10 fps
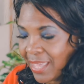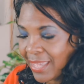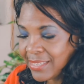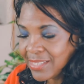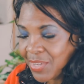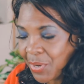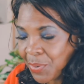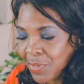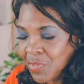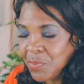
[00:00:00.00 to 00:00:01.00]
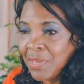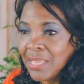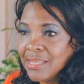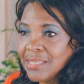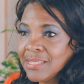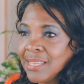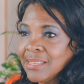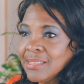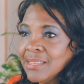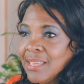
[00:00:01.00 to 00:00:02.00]
and encouragement,
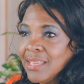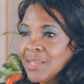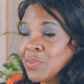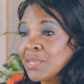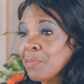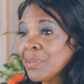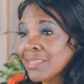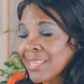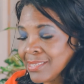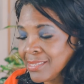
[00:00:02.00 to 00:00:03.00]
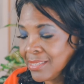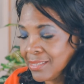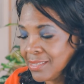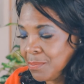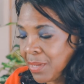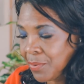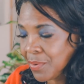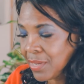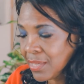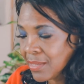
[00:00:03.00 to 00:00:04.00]
and it was a blessing to
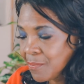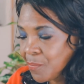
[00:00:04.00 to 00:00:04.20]
Mary.